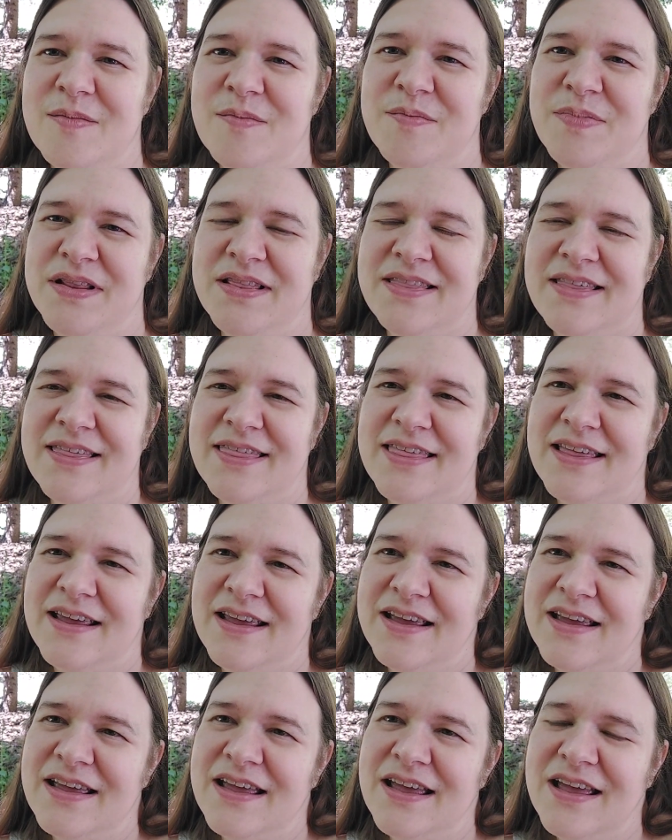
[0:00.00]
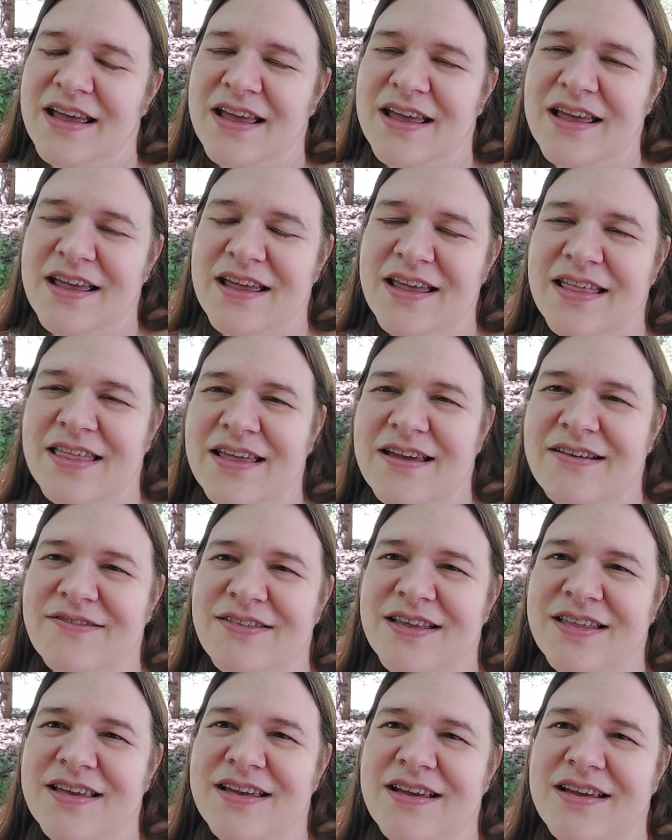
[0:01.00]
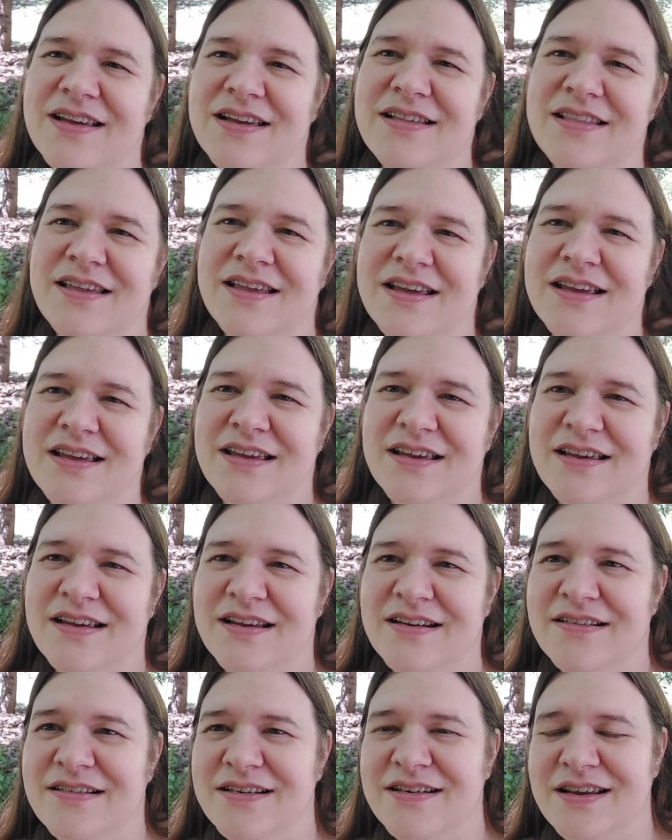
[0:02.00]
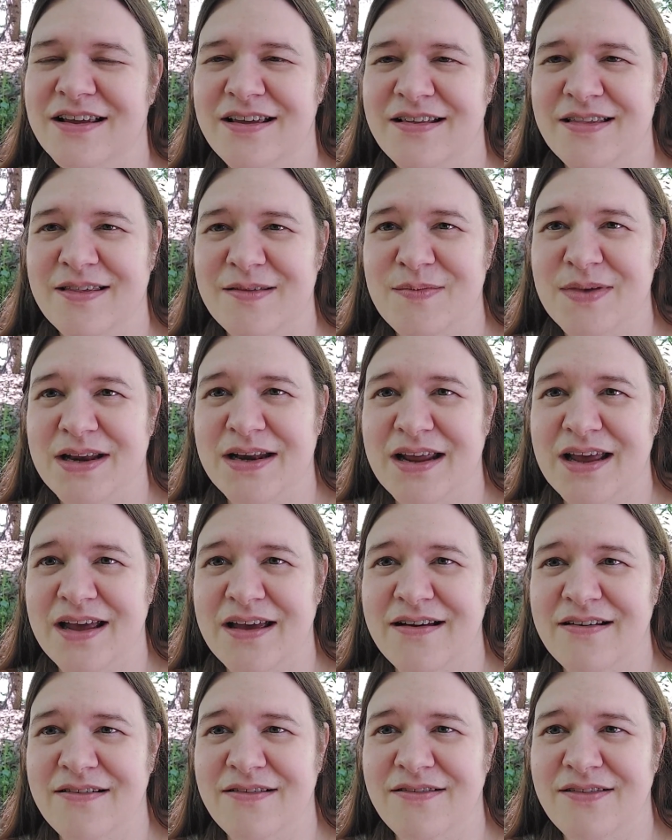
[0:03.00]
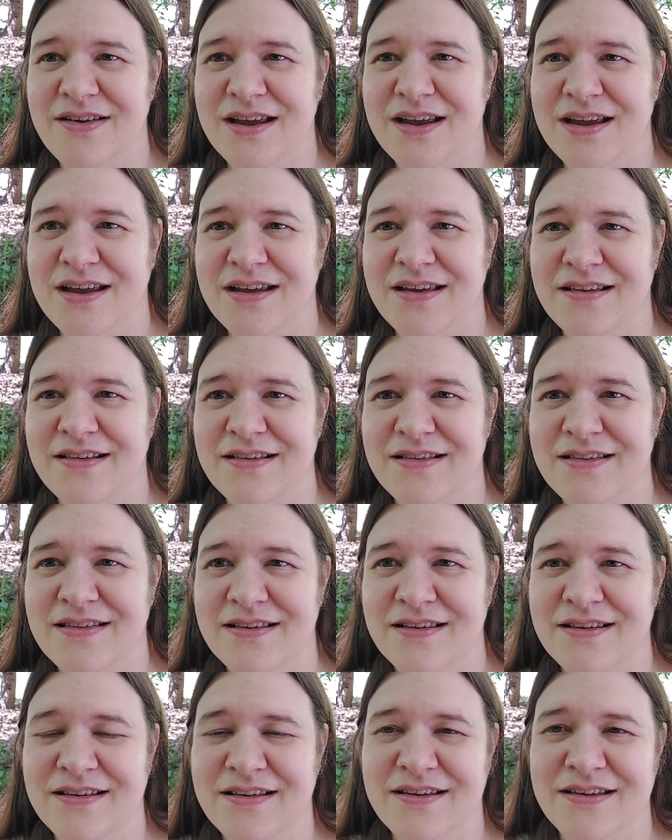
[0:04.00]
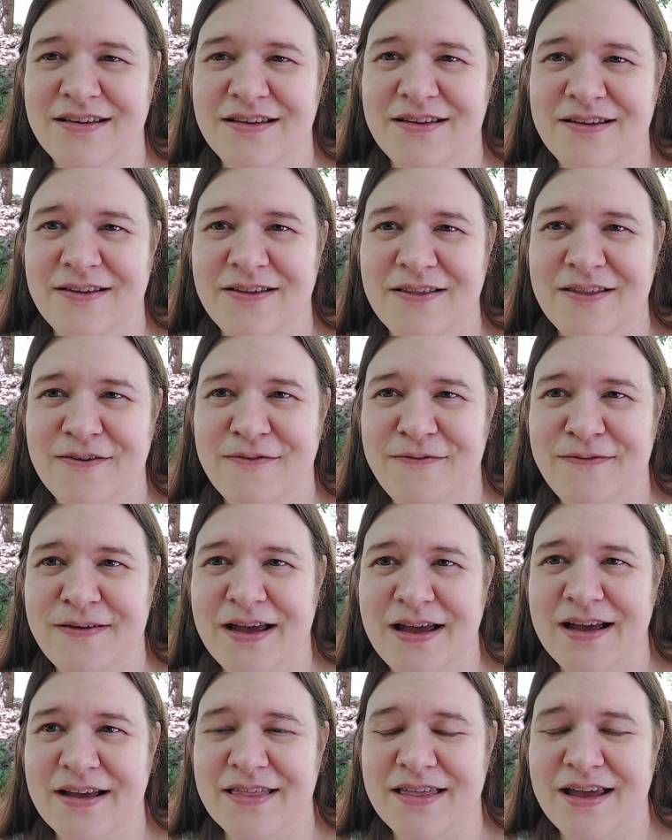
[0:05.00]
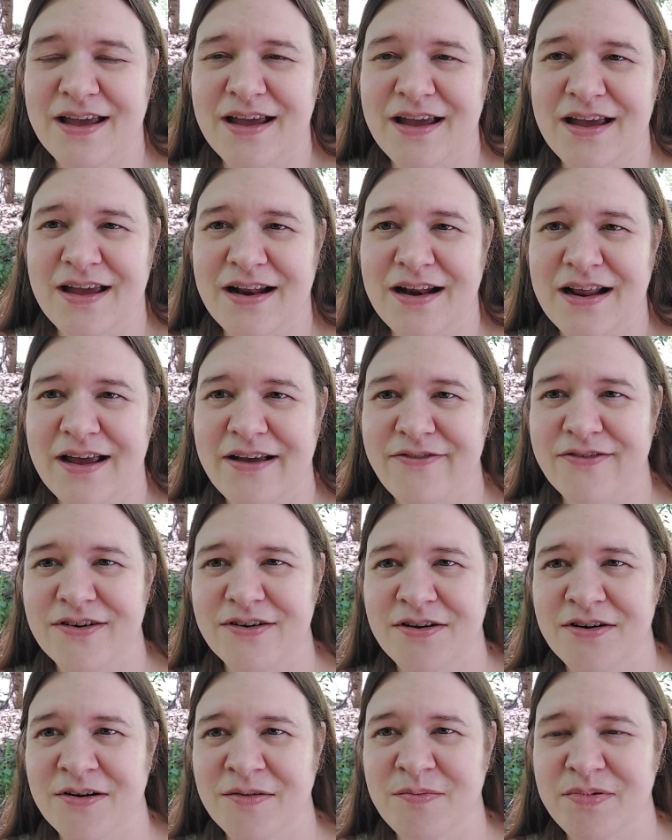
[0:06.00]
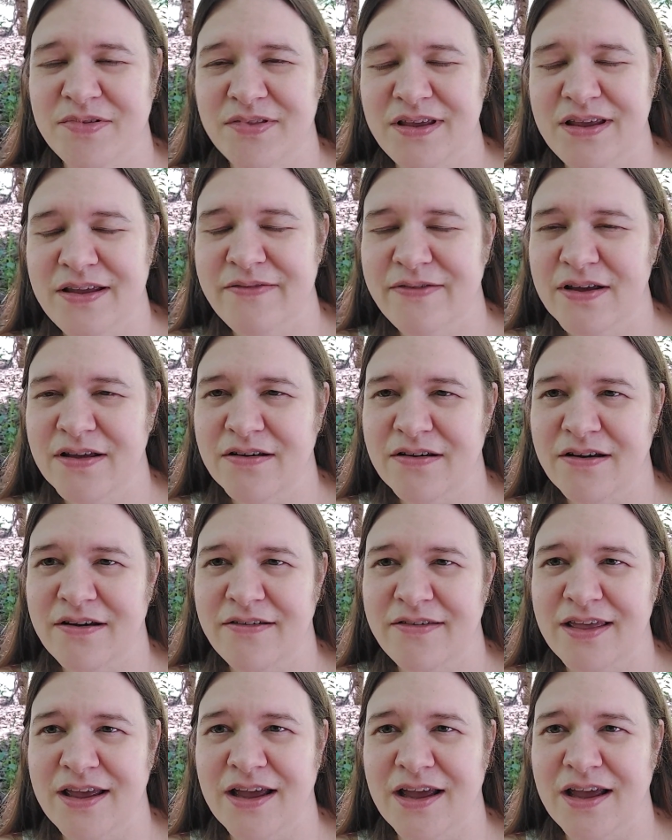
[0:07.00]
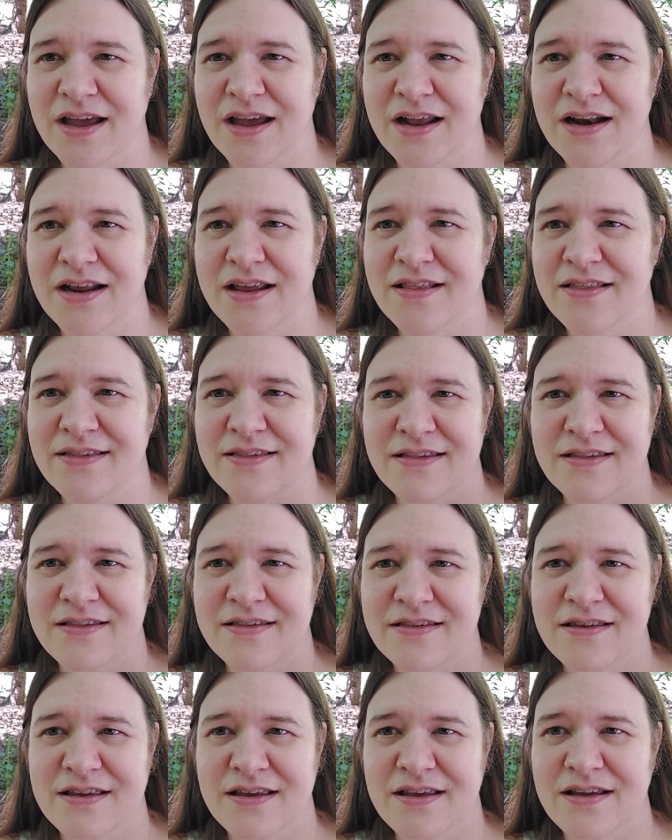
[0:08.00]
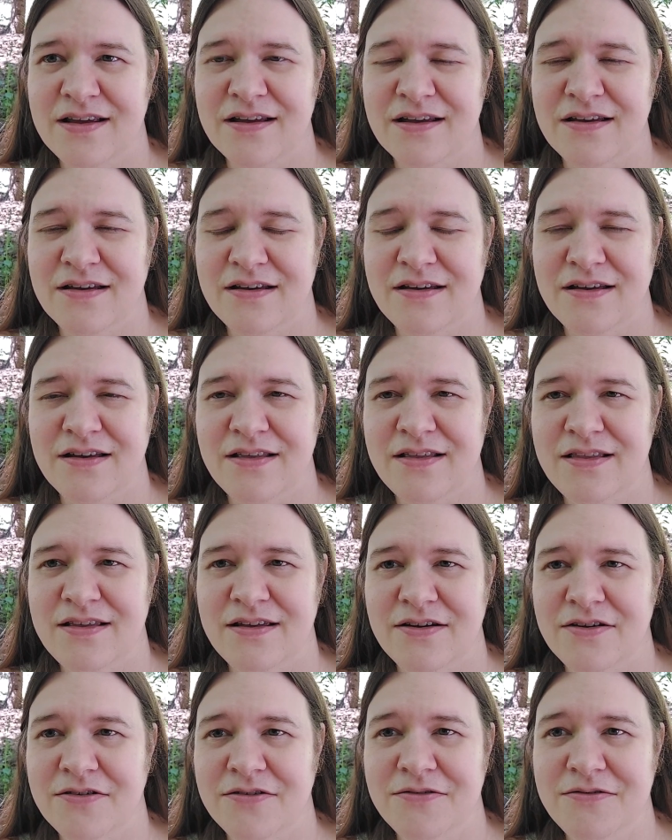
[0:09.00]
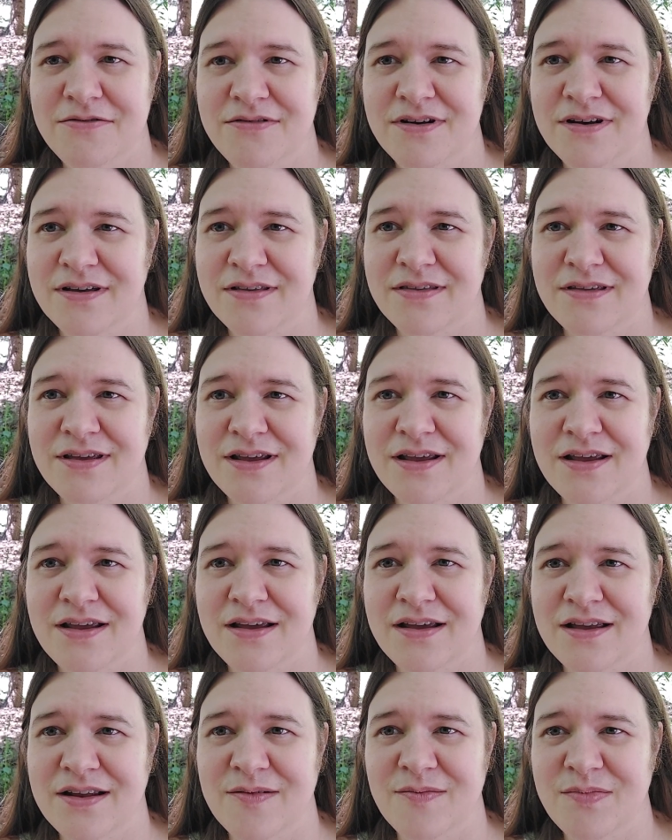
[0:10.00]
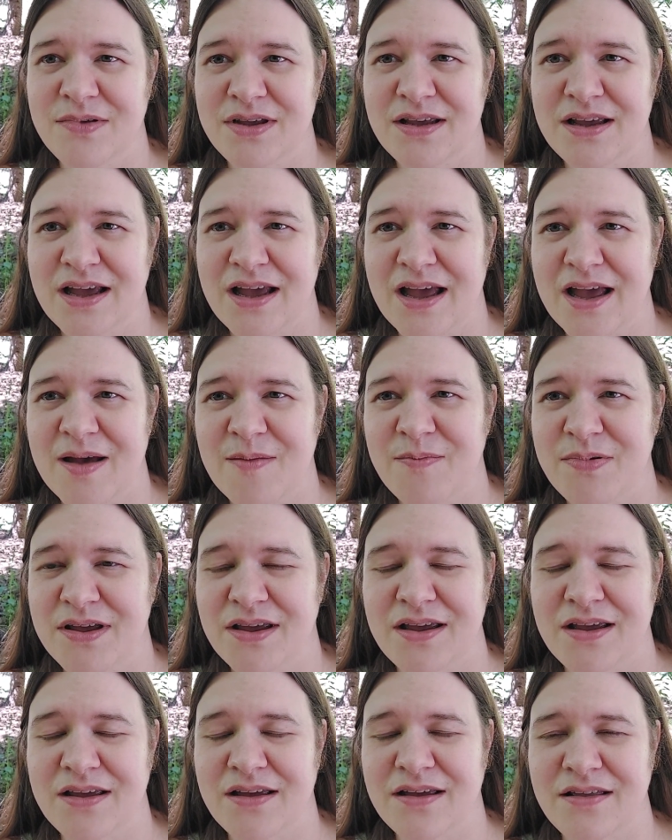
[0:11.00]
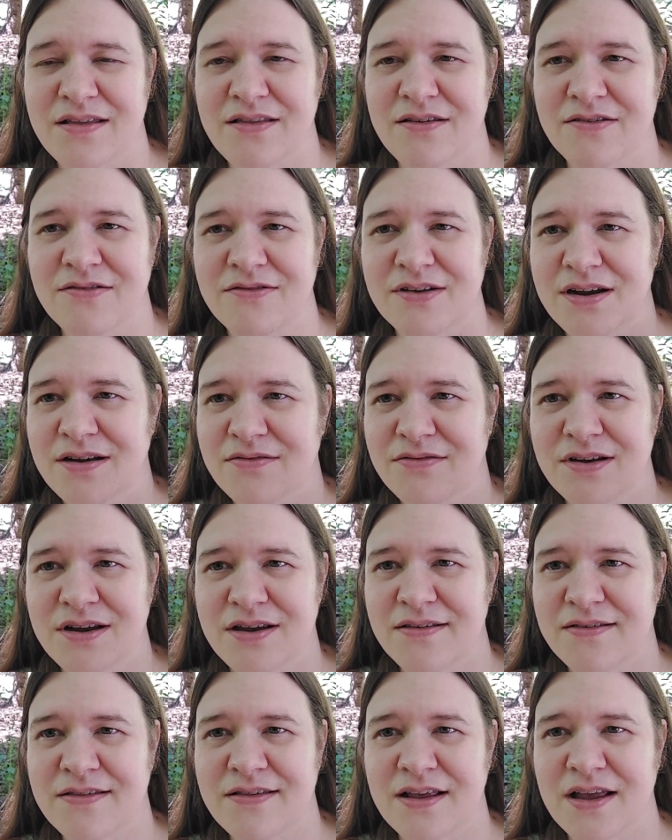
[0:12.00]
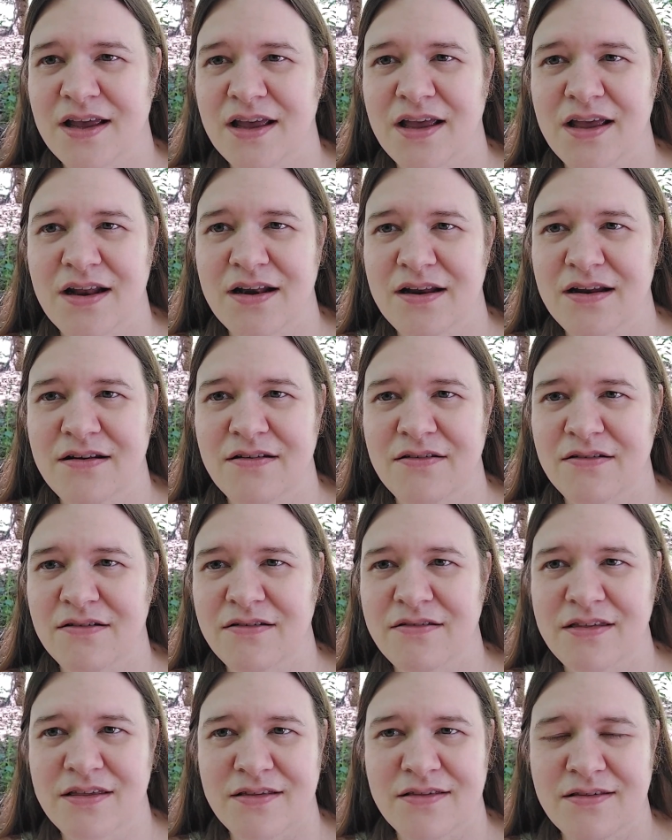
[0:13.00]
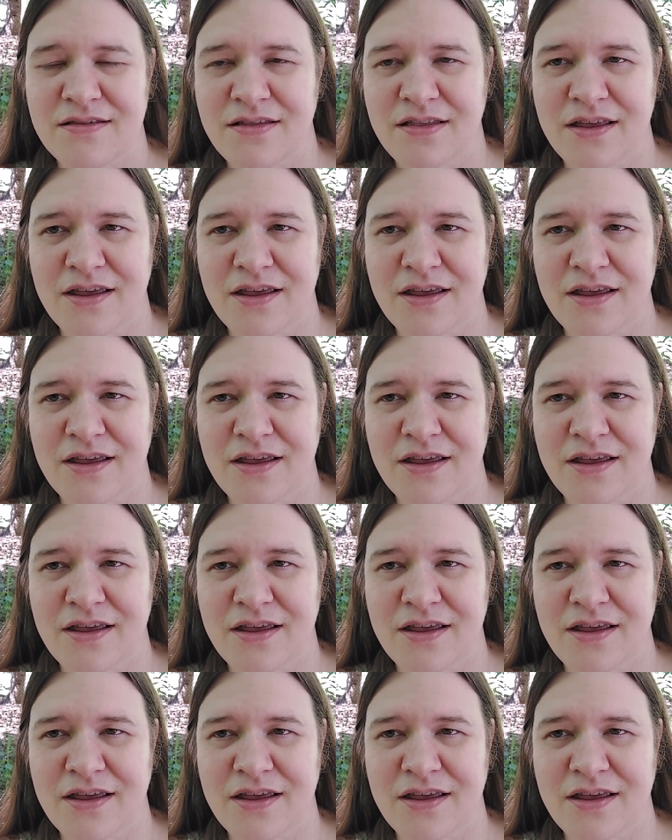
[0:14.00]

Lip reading: But the thing that really irritates me now is the fact that after believing all that, insisting on the own nothing and be happy and the great reset and all this